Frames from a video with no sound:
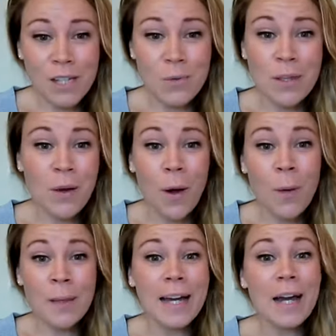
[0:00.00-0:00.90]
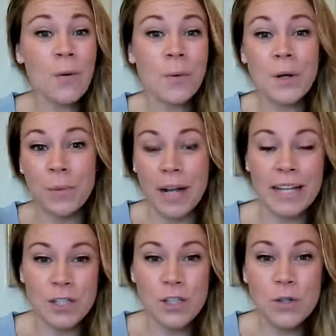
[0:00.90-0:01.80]
So I thought, oh my God, I wonder what I
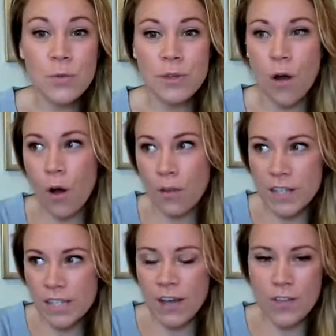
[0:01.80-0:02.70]
could do with all these